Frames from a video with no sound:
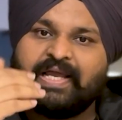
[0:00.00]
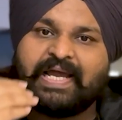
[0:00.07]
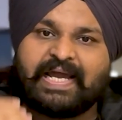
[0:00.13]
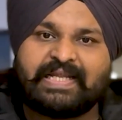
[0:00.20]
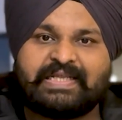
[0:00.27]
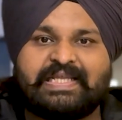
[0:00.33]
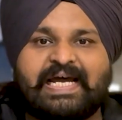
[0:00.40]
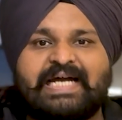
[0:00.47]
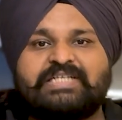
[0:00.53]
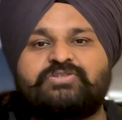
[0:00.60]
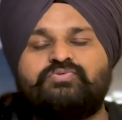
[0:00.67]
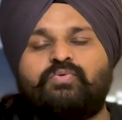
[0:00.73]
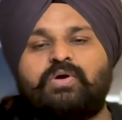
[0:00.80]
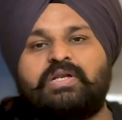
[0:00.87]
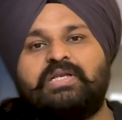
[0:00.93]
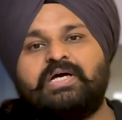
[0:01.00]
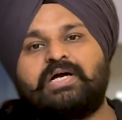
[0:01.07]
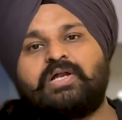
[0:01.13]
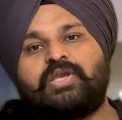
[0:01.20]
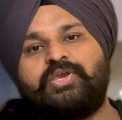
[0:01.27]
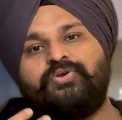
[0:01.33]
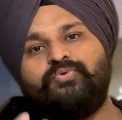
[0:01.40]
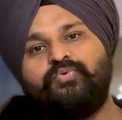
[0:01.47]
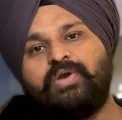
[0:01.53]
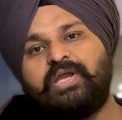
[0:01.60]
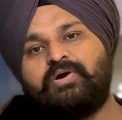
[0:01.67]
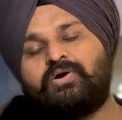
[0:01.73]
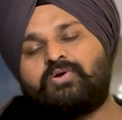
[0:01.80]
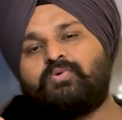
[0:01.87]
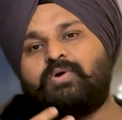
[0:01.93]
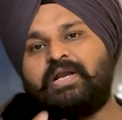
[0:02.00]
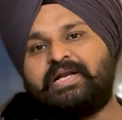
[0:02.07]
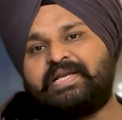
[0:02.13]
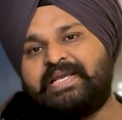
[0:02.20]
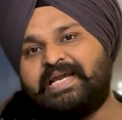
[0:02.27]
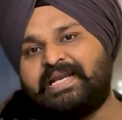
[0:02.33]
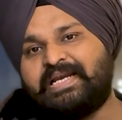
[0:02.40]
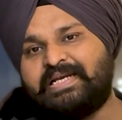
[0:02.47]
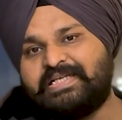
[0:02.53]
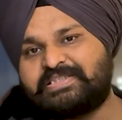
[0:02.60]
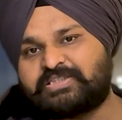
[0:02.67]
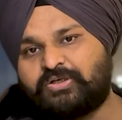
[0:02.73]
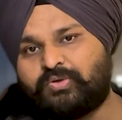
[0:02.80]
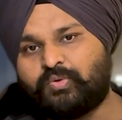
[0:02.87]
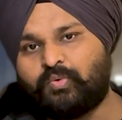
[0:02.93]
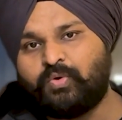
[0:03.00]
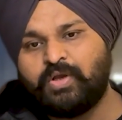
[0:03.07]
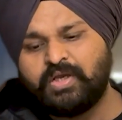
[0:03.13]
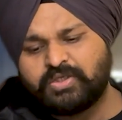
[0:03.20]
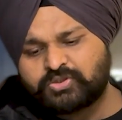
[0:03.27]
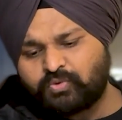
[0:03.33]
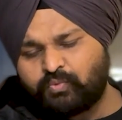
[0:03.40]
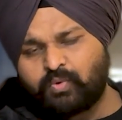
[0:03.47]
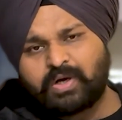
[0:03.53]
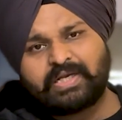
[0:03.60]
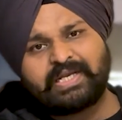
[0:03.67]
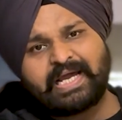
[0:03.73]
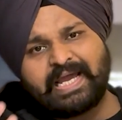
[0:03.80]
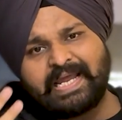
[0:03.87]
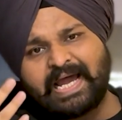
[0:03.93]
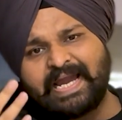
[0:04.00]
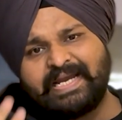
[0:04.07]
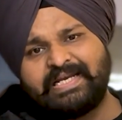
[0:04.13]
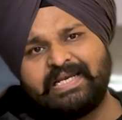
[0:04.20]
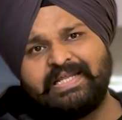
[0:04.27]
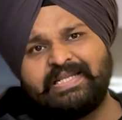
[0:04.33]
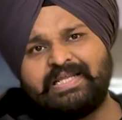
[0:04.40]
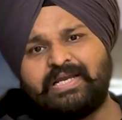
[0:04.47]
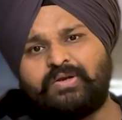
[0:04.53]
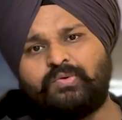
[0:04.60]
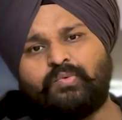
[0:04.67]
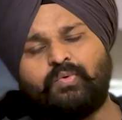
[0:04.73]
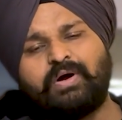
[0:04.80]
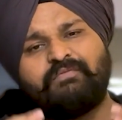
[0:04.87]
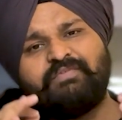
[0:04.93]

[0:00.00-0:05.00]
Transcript: And that's what the QA or quality analyst do. So what ideally they do? A